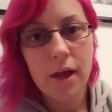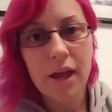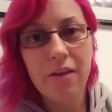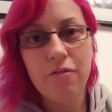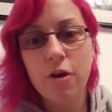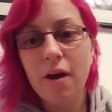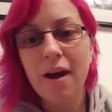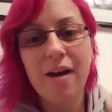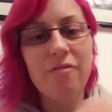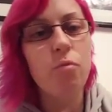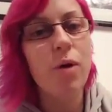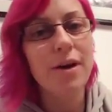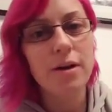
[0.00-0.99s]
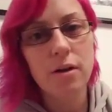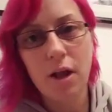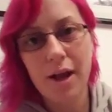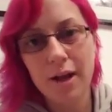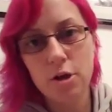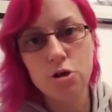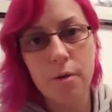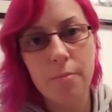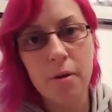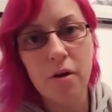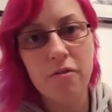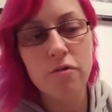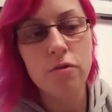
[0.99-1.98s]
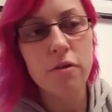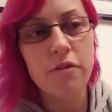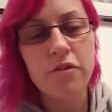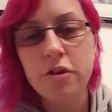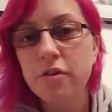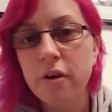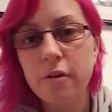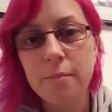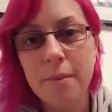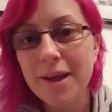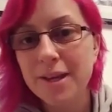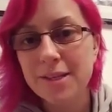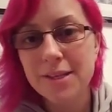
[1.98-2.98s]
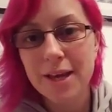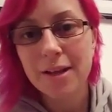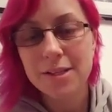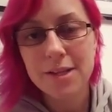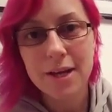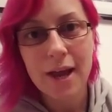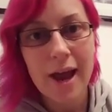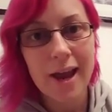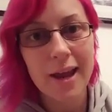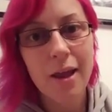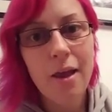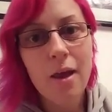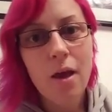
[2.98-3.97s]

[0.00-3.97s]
If you have one client drop off, or if you don't make a sale today,